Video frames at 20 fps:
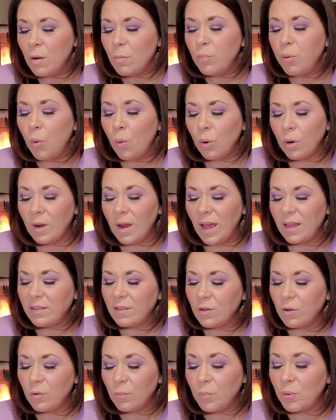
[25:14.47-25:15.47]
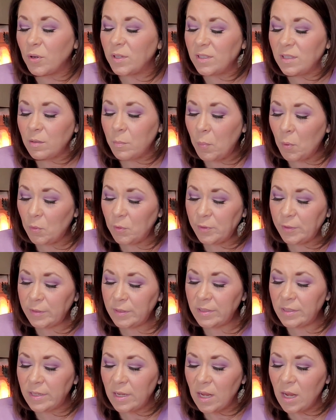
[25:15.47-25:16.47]
poor ethical
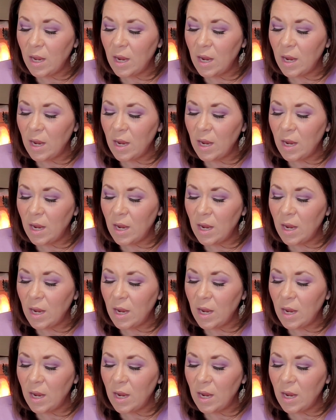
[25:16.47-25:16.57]
principles.